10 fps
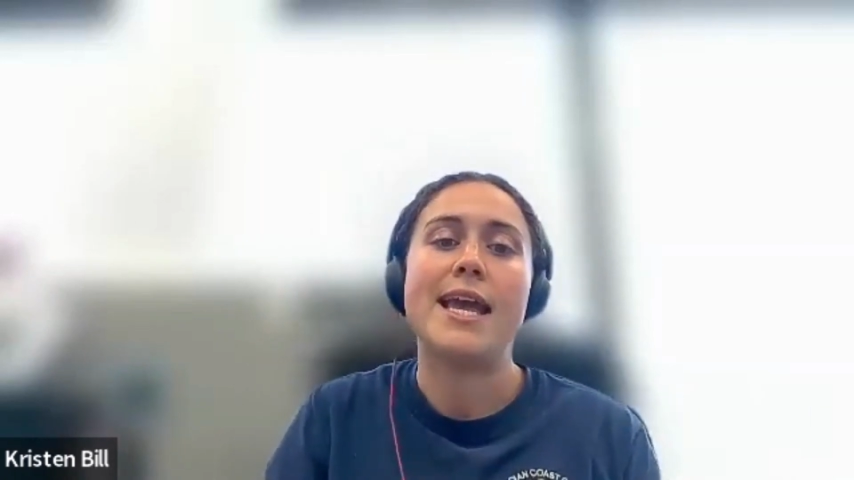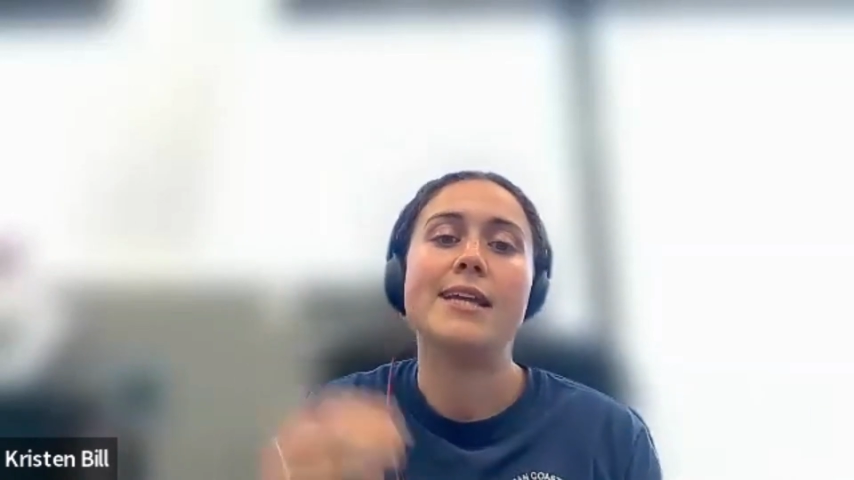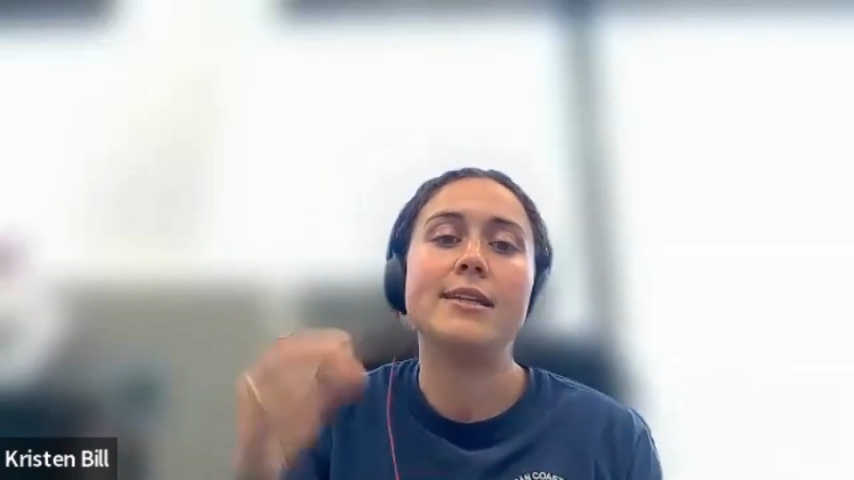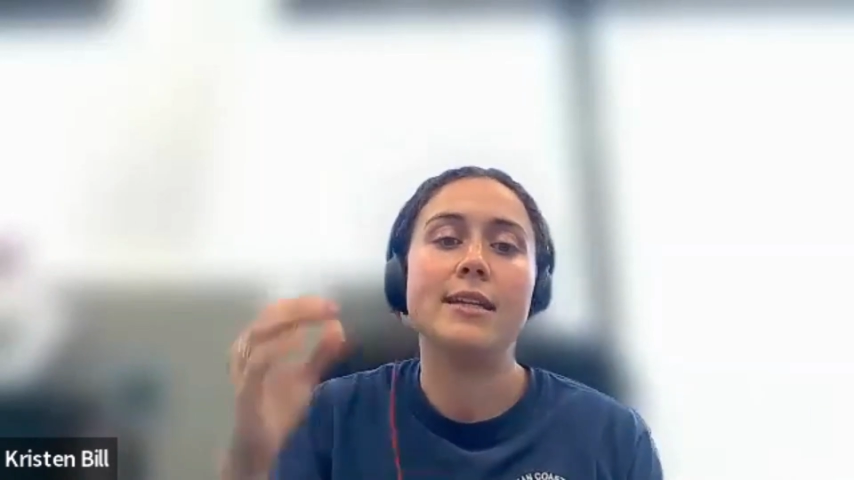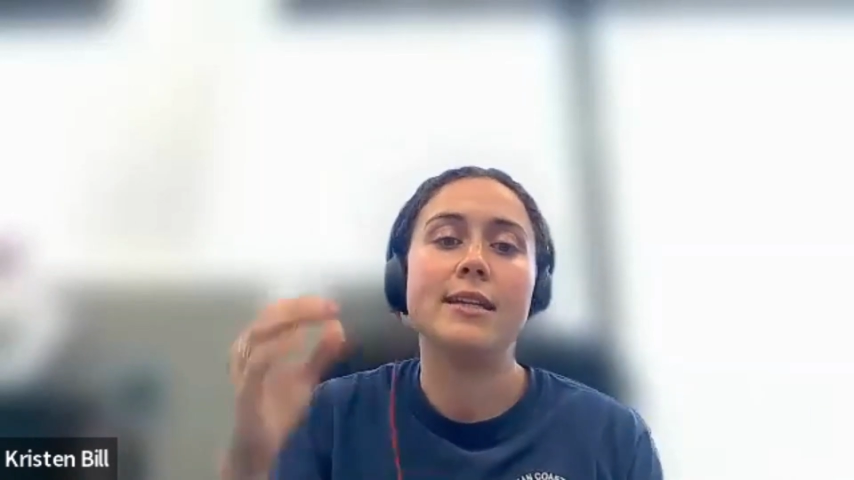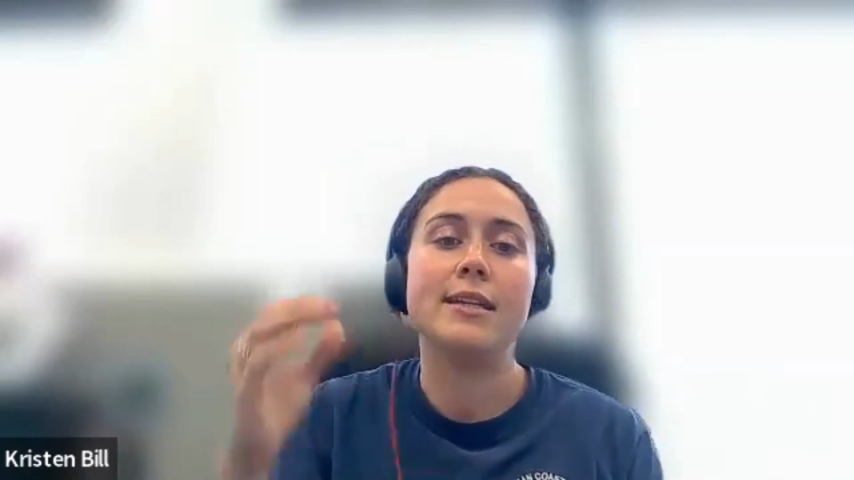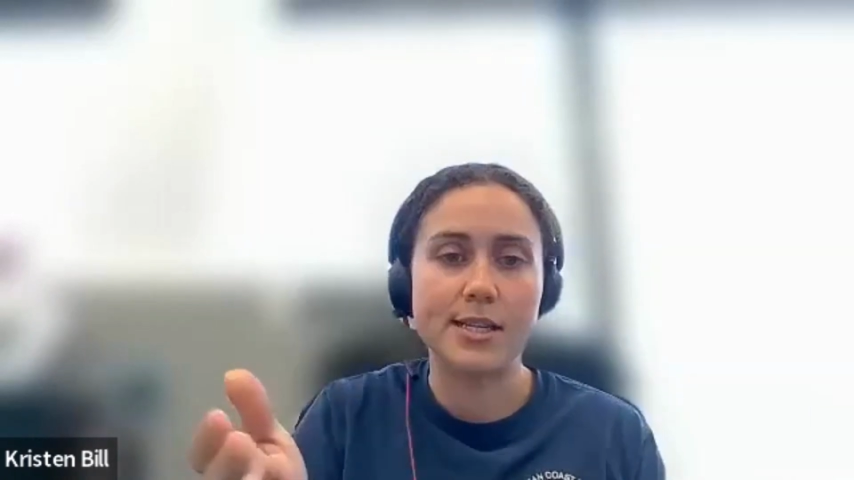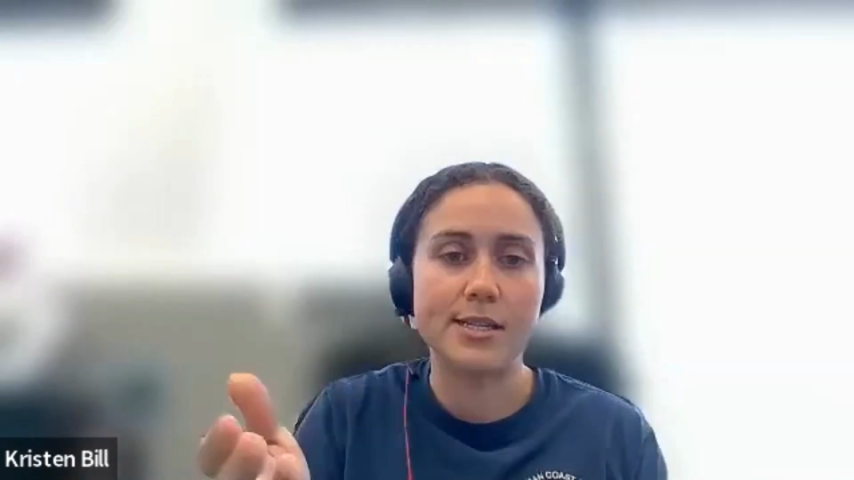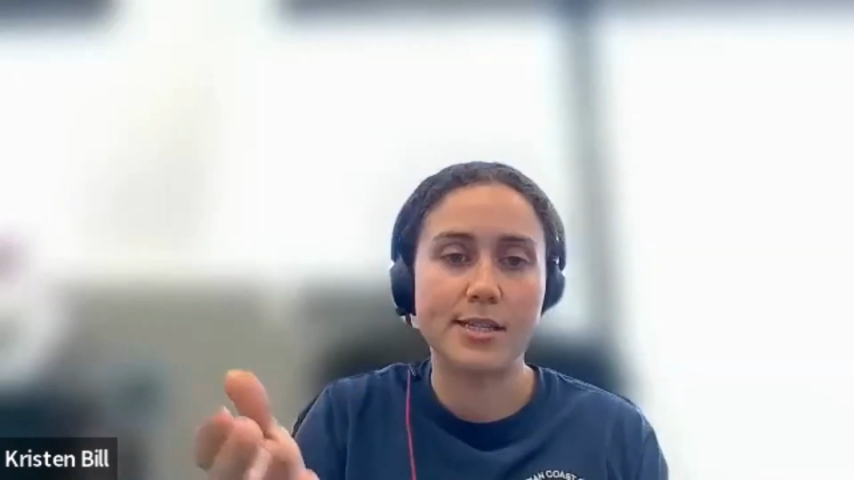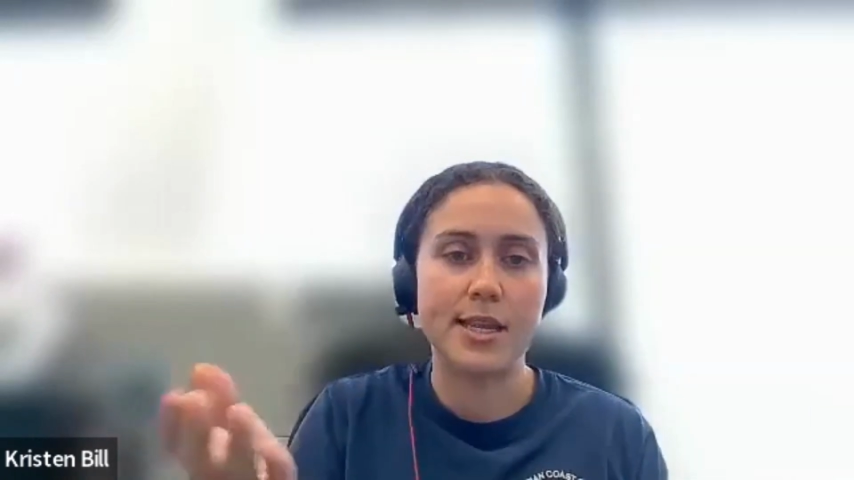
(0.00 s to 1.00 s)
and
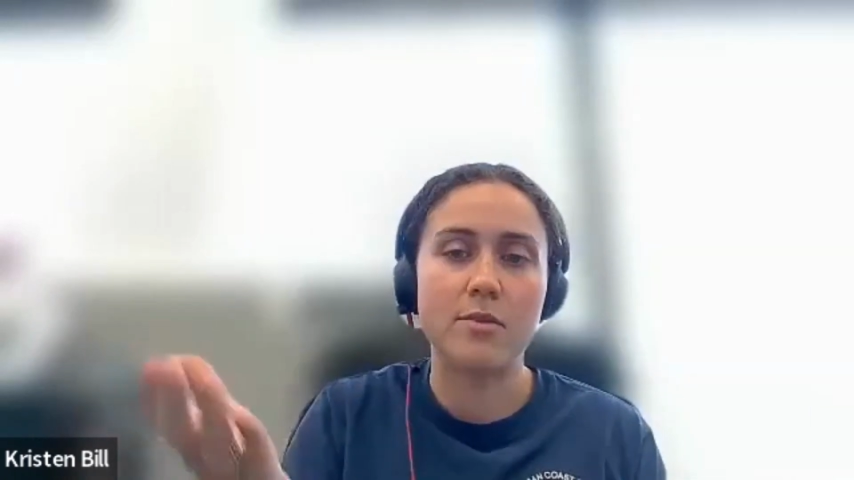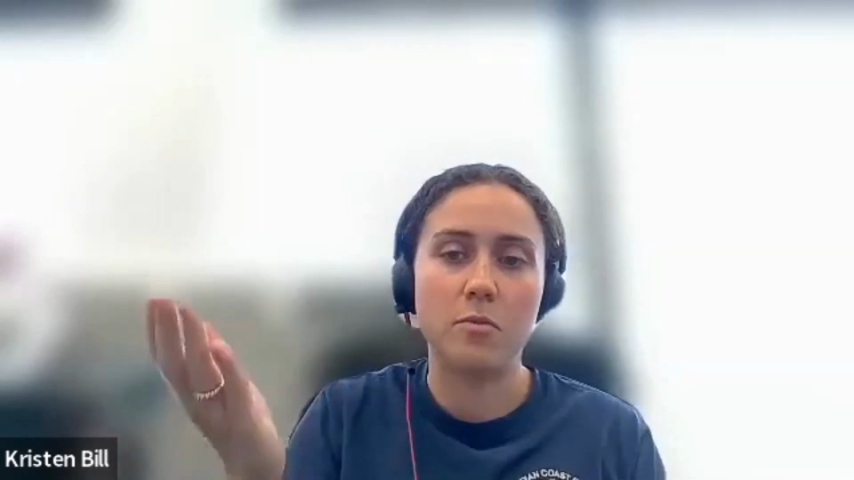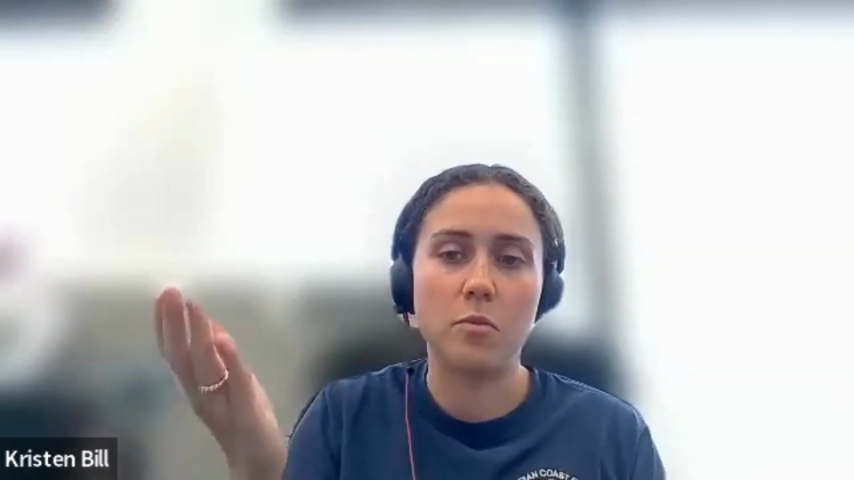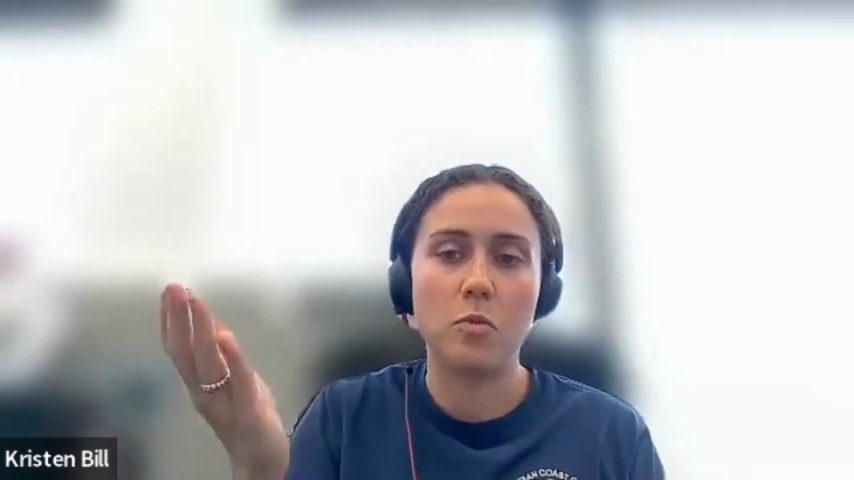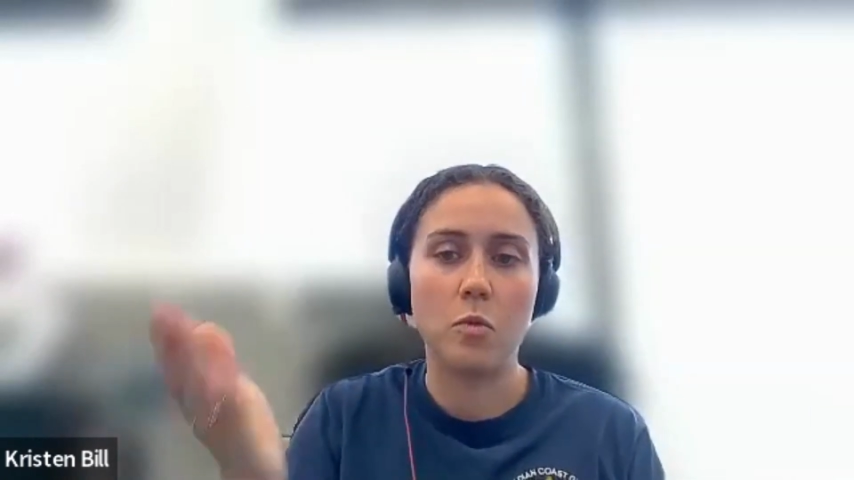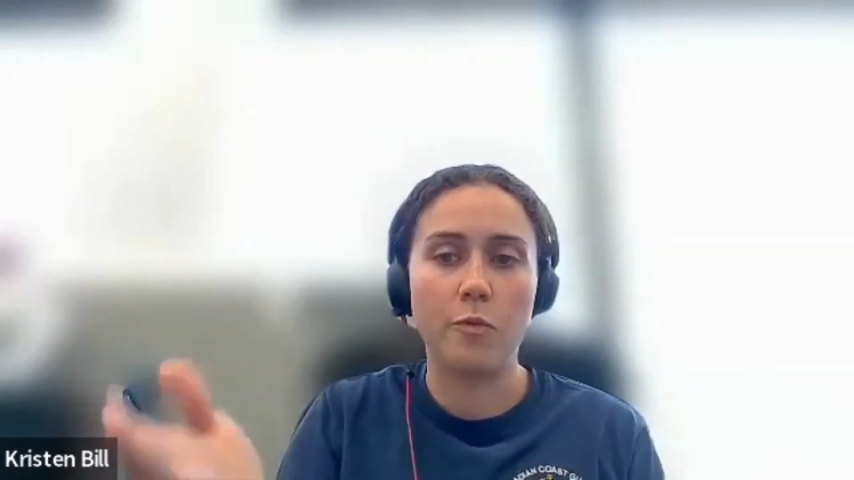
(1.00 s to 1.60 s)
assist in